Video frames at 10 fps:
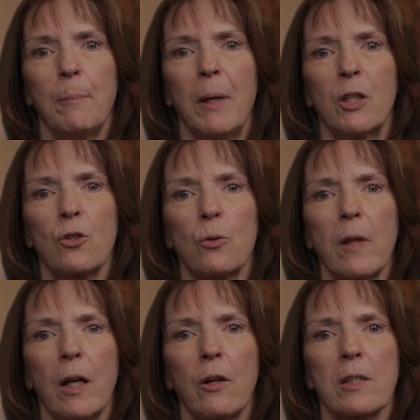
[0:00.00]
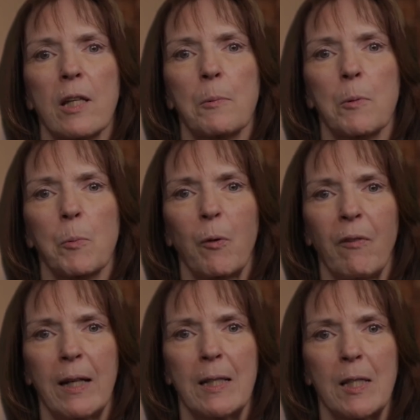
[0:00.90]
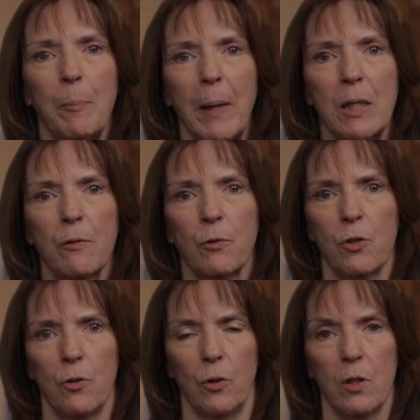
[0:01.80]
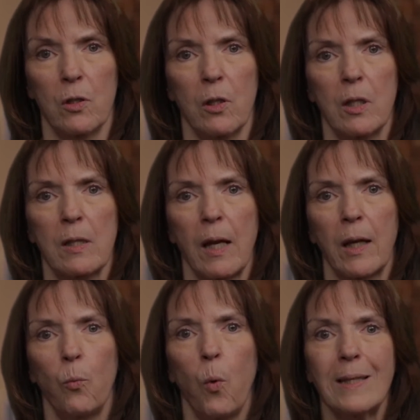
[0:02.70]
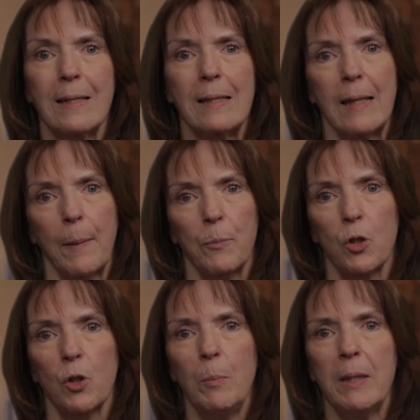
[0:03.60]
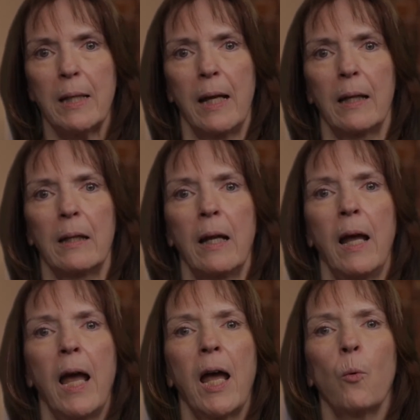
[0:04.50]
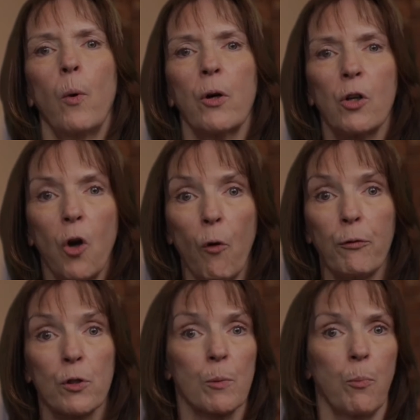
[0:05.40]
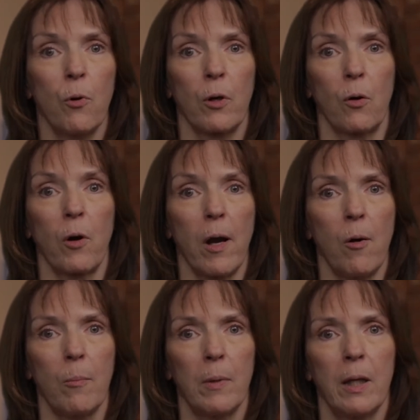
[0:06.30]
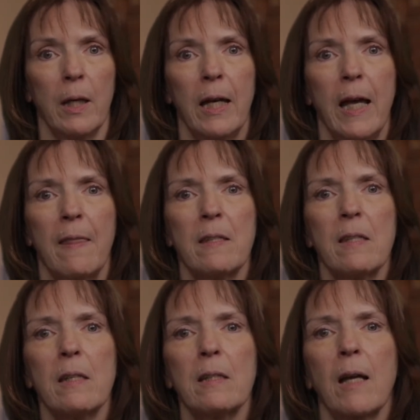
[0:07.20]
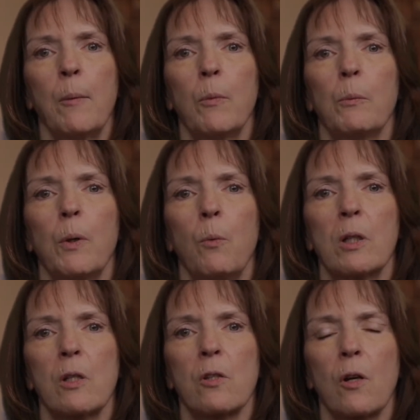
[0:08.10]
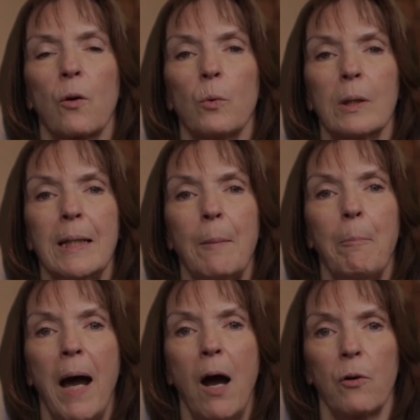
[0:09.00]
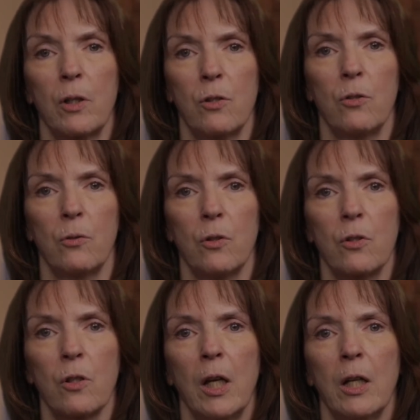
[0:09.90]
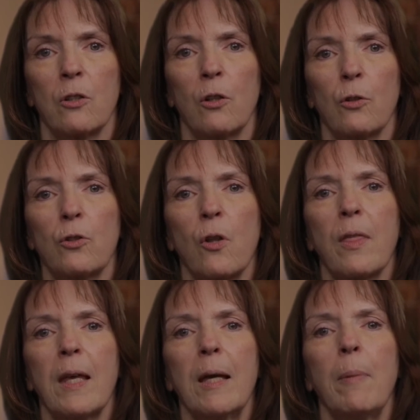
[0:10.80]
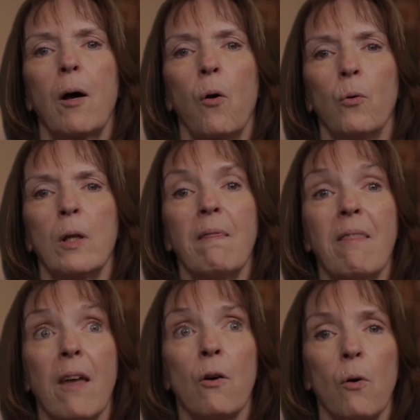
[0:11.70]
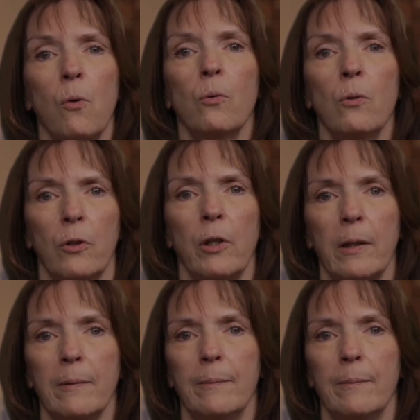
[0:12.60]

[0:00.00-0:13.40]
to make sure that our assessments provide space for students to decide what steps should be taken and where to go for support or help. This is a time when we want to start really empowering students to learn to think about owning their own learning.